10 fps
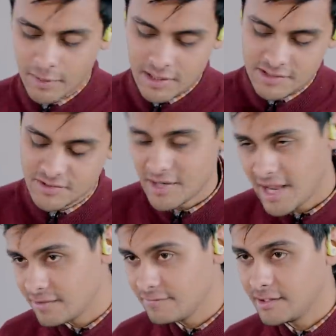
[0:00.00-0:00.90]
but
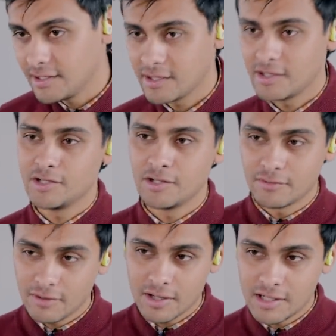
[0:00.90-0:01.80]
driving ani
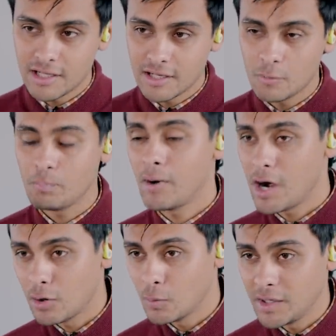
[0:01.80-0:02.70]
running,
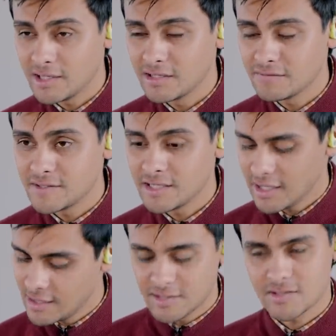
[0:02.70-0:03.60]
power
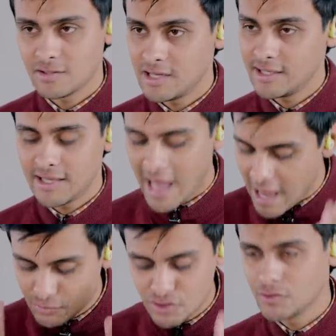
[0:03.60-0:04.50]
weightlifting tesko lagi
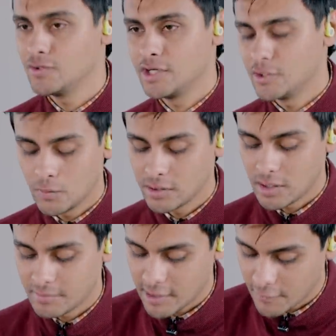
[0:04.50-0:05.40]
I'm sure it won't
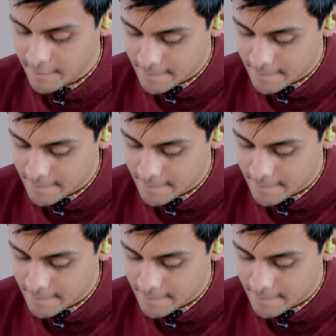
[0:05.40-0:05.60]
come down.